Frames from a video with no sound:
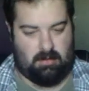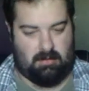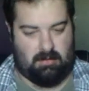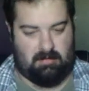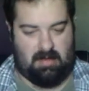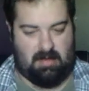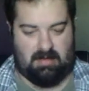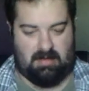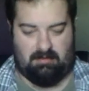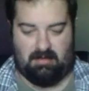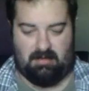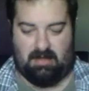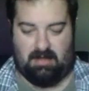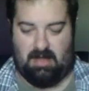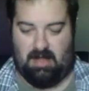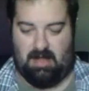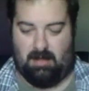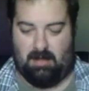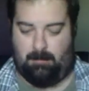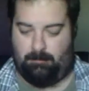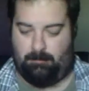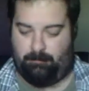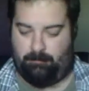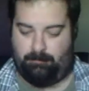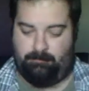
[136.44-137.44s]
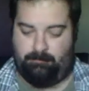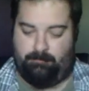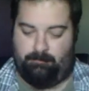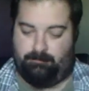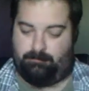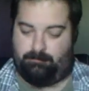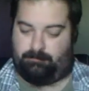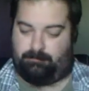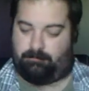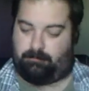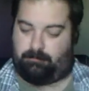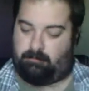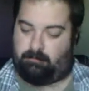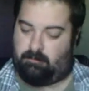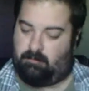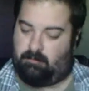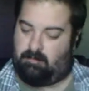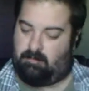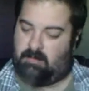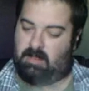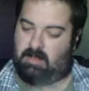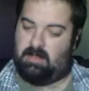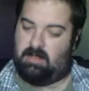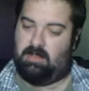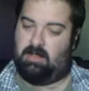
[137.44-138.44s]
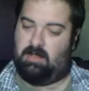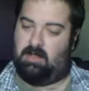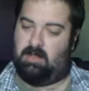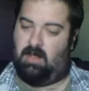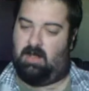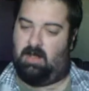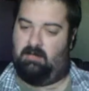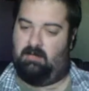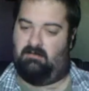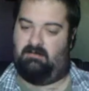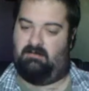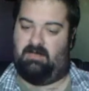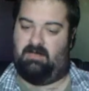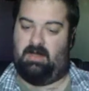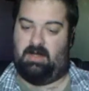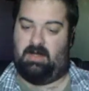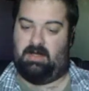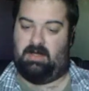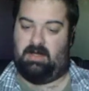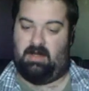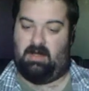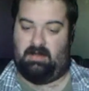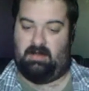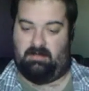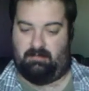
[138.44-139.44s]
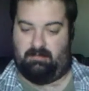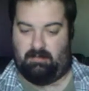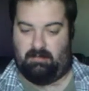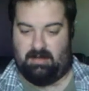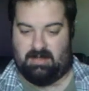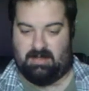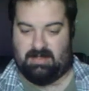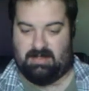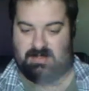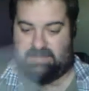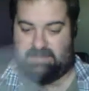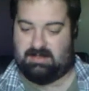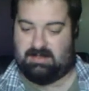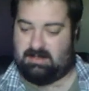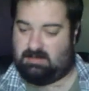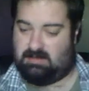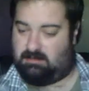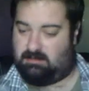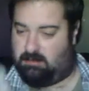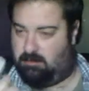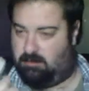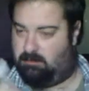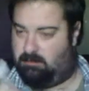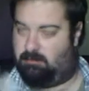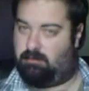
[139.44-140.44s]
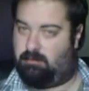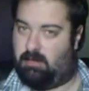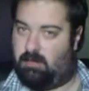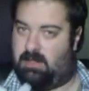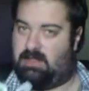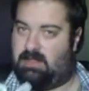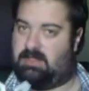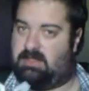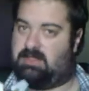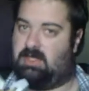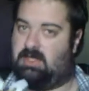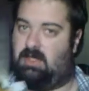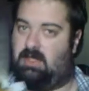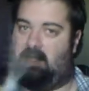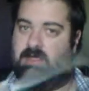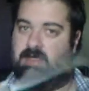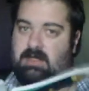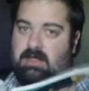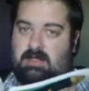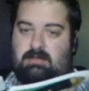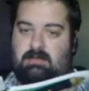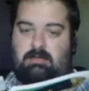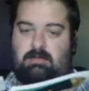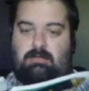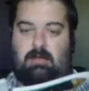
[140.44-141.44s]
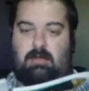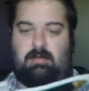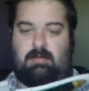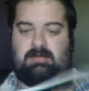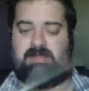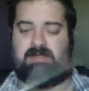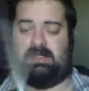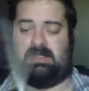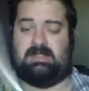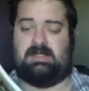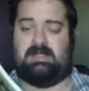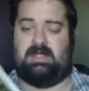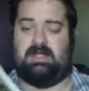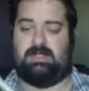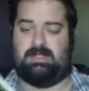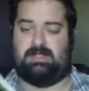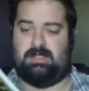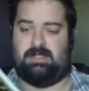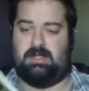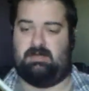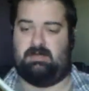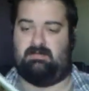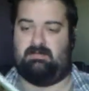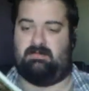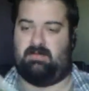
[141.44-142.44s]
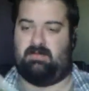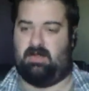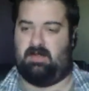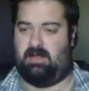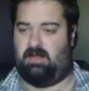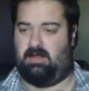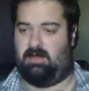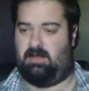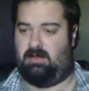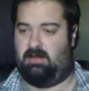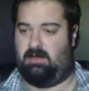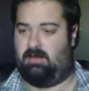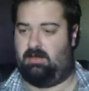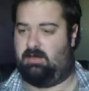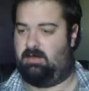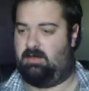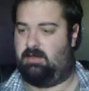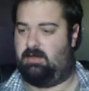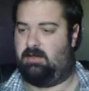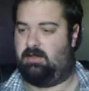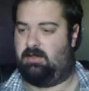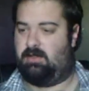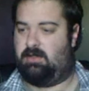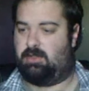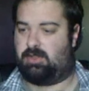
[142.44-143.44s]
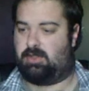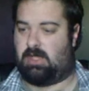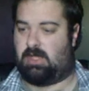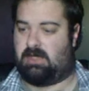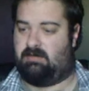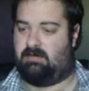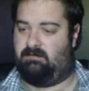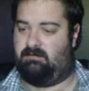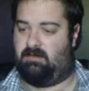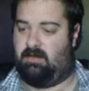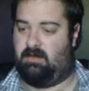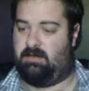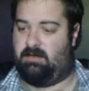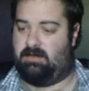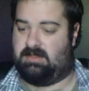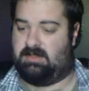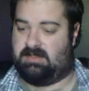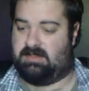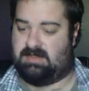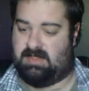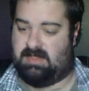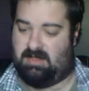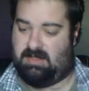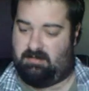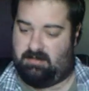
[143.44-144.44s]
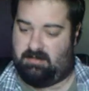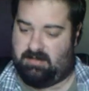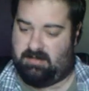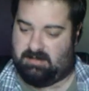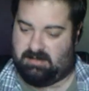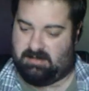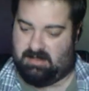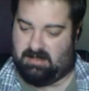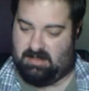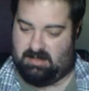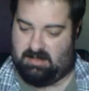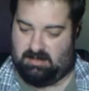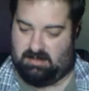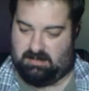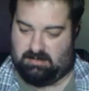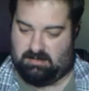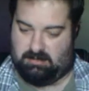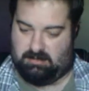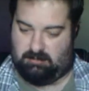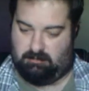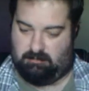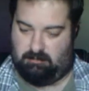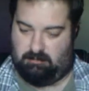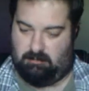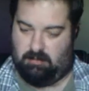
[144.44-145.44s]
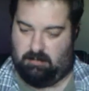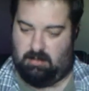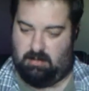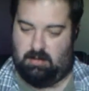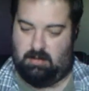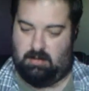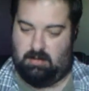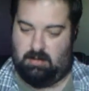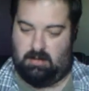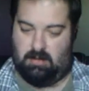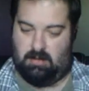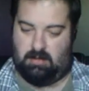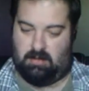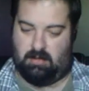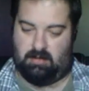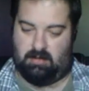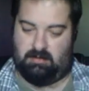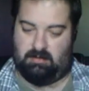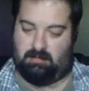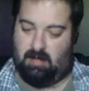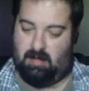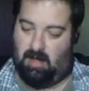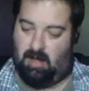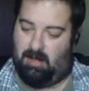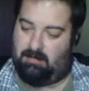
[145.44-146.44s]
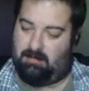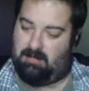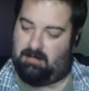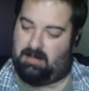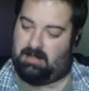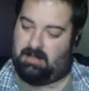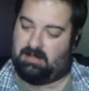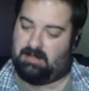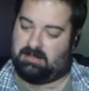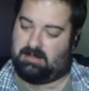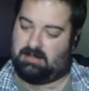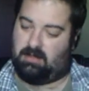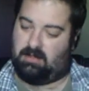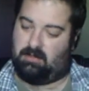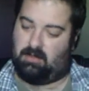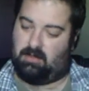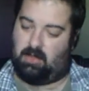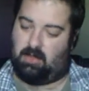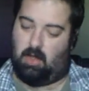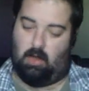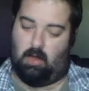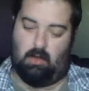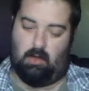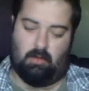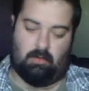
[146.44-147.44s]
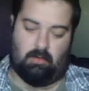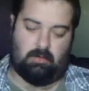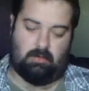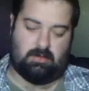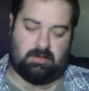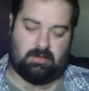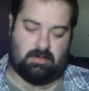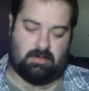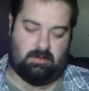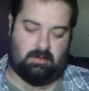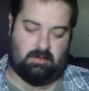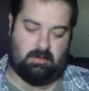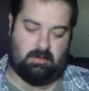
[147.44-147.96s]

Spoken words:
But anyway, yeah. For 1993, this is pretty solid representation of the Dragon Flute in the series. It's got the piping, it's got the gold.